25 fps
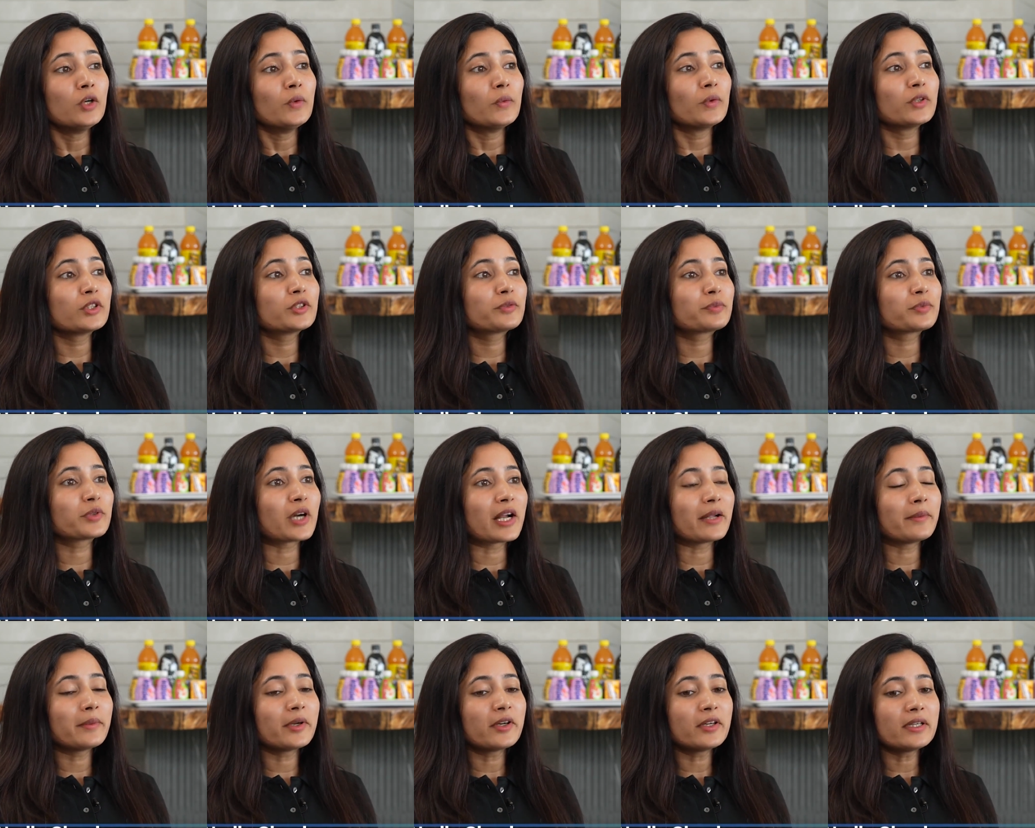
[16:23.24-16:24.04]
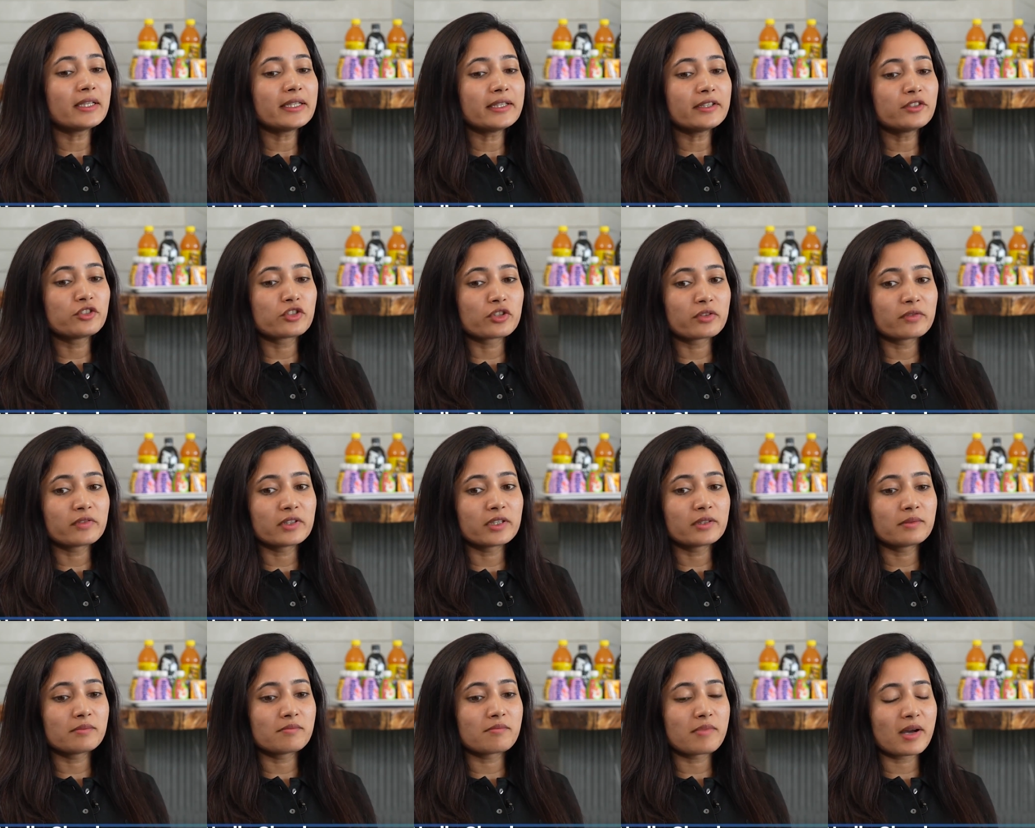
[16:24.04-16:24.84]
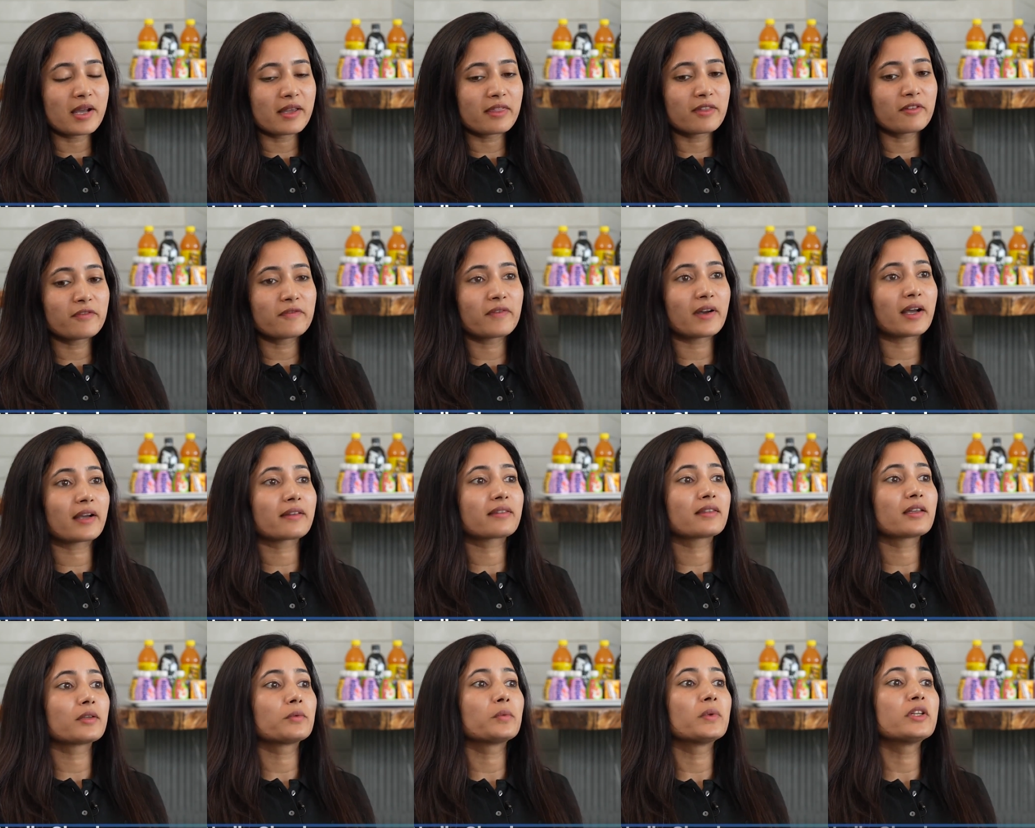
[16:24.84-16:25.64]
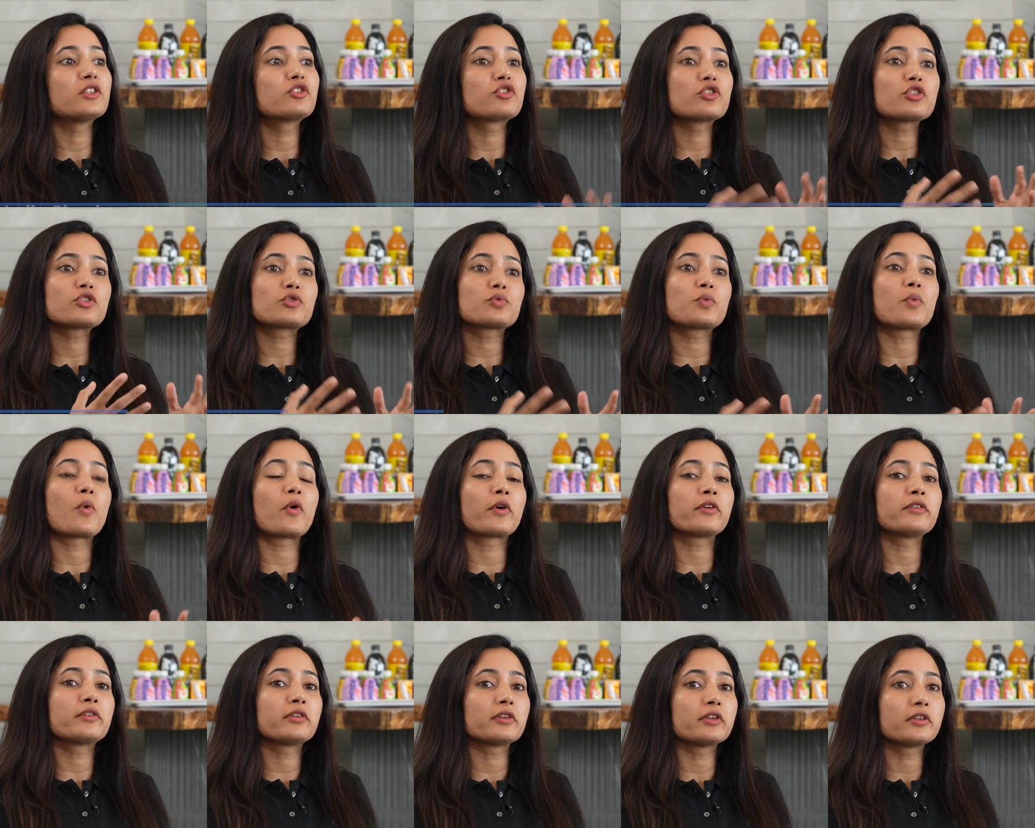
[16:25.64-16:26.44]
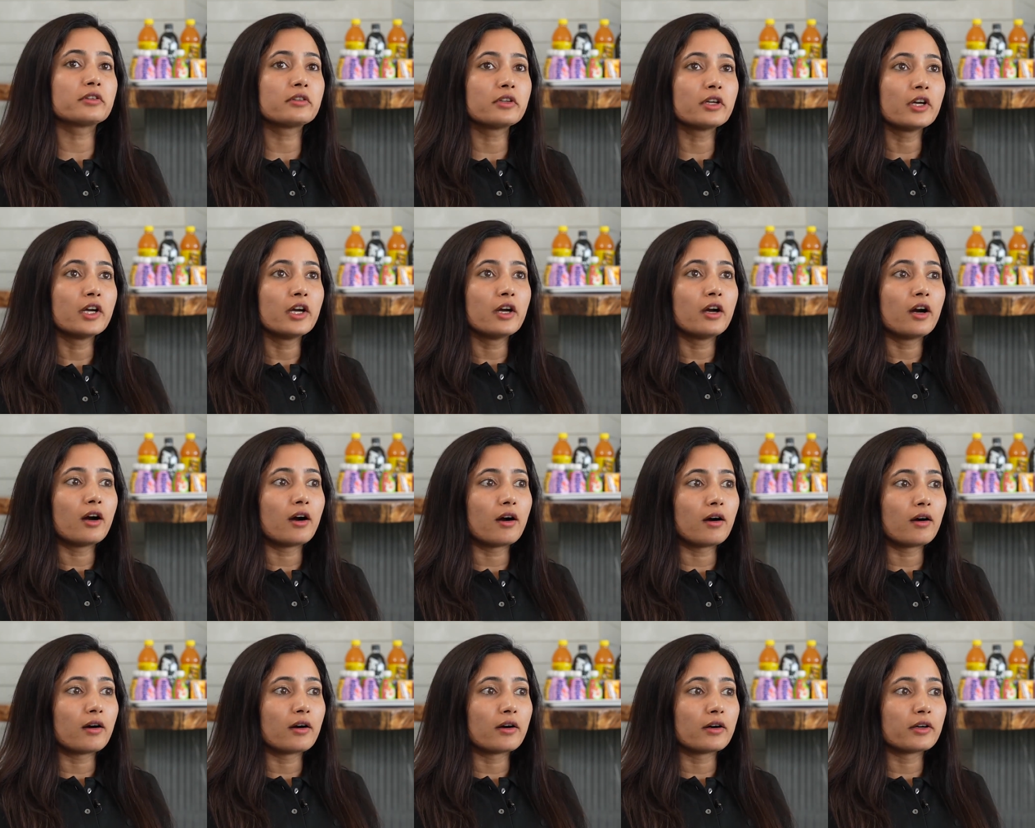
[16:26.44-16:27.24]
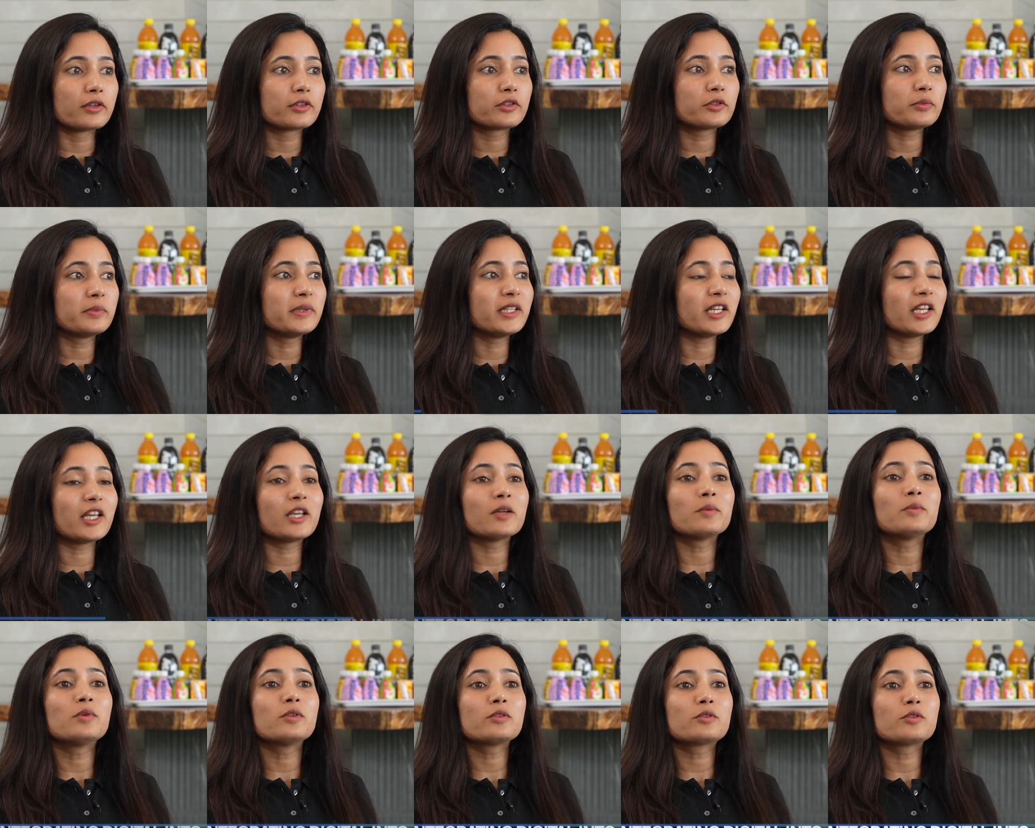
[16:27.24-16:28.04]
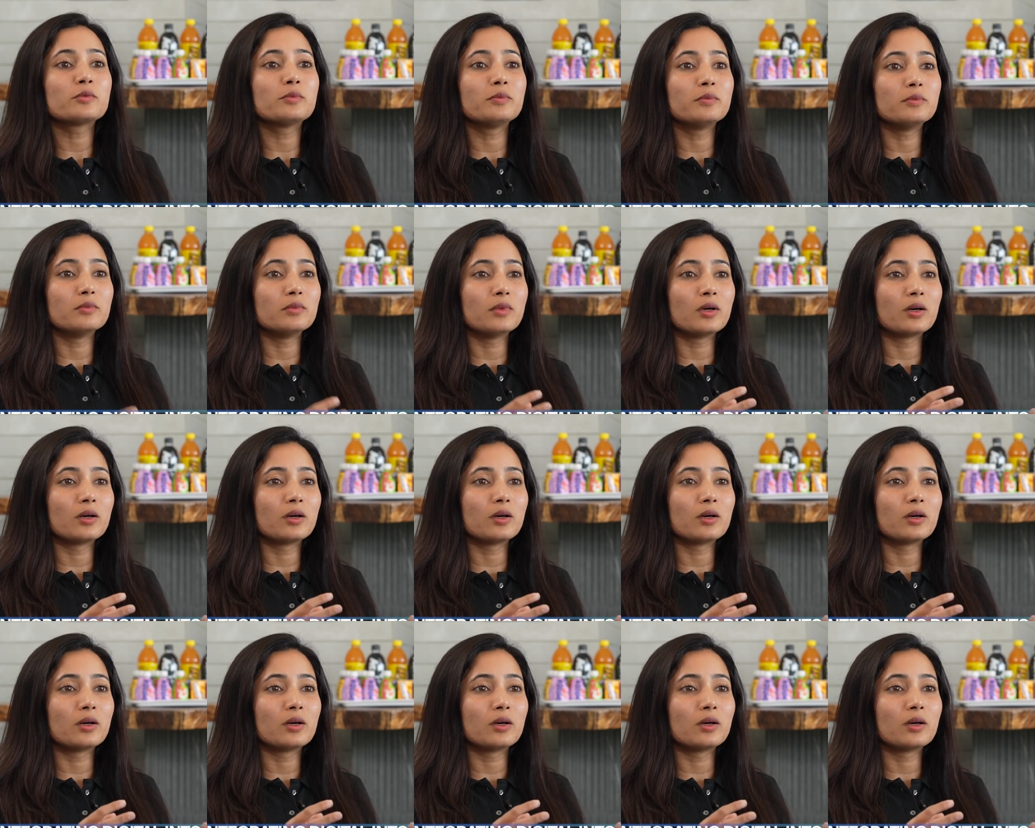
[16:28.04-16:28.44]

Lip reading: was primarily driven by the fact that we just wanted to be able to,